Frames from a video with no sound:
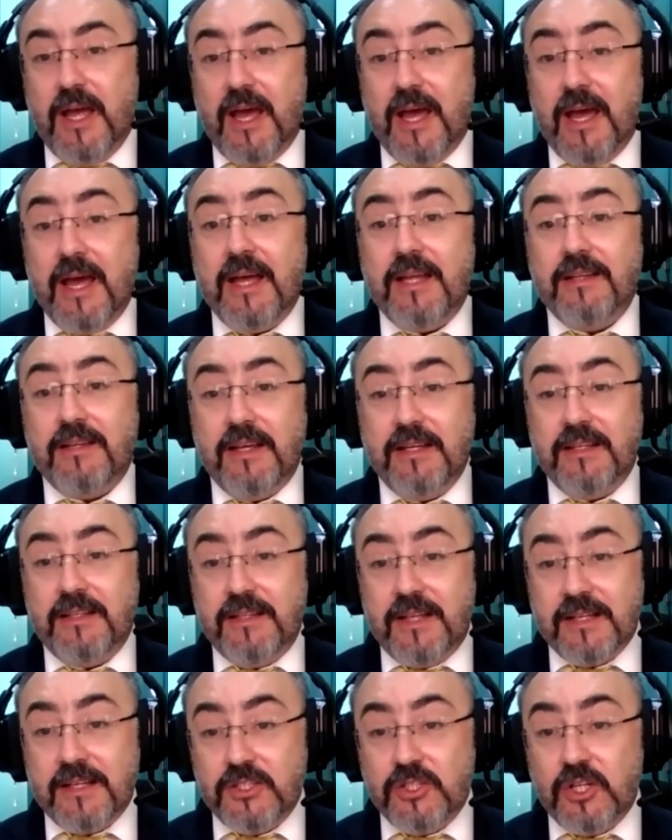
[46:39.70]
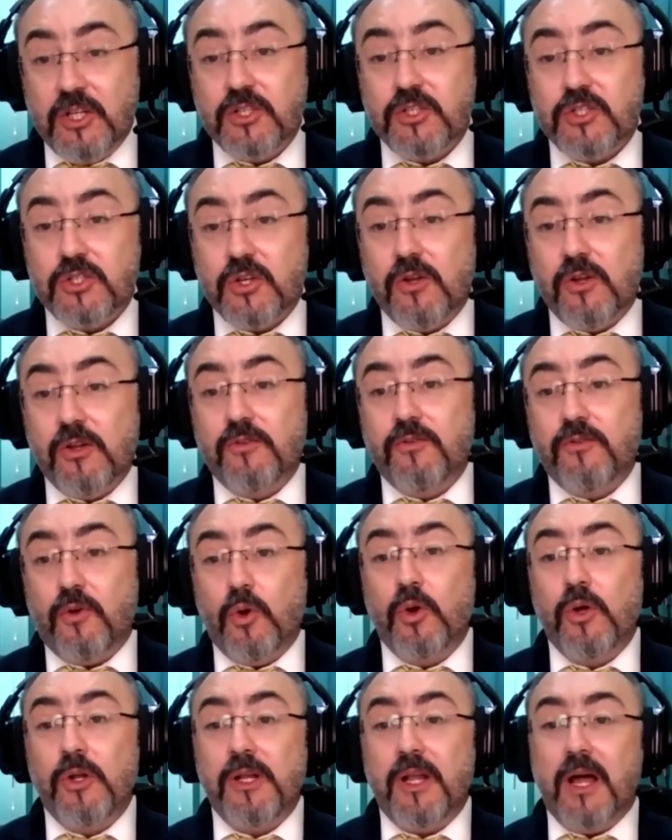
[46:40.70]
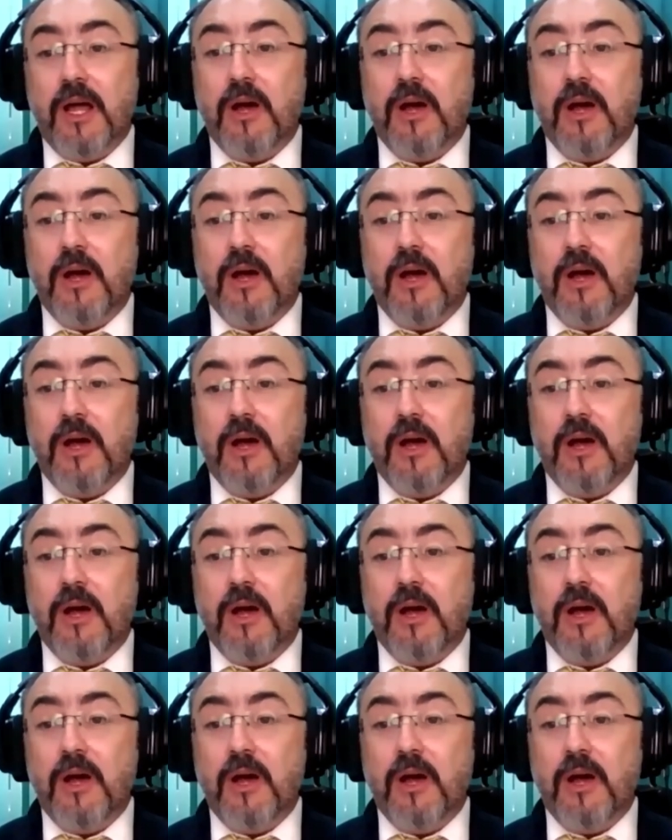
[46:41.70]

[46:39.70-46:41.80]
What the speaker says: and it does not solve all